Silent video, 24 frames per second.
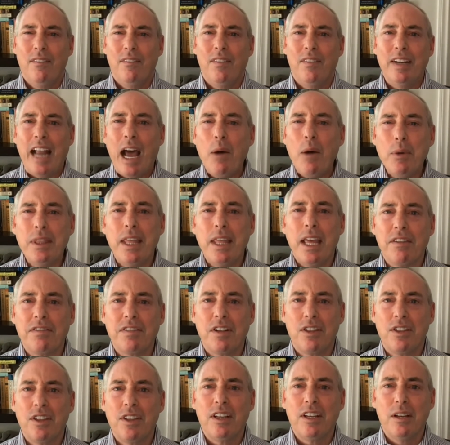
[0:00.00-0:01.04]
But now what they
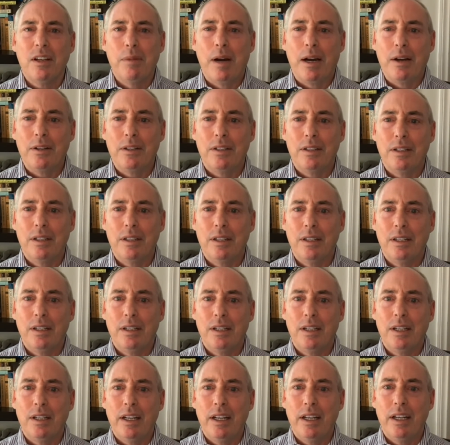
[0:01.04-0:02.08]
have to think about
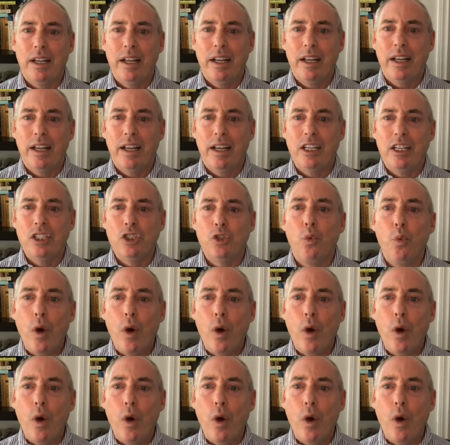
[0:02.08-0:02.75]
is